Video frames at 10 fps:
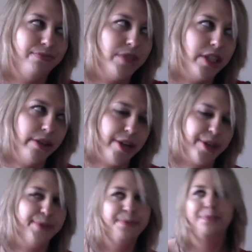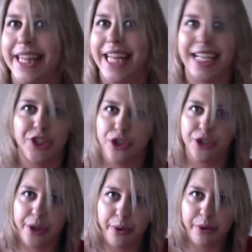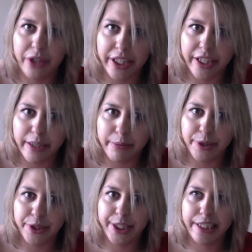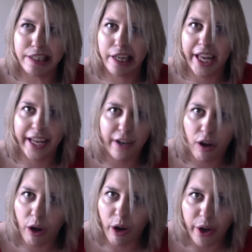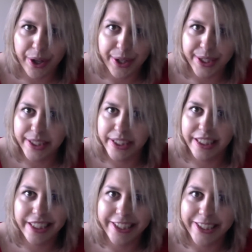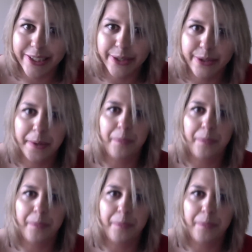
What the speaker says: you know, that's totally not bullshit at all. No.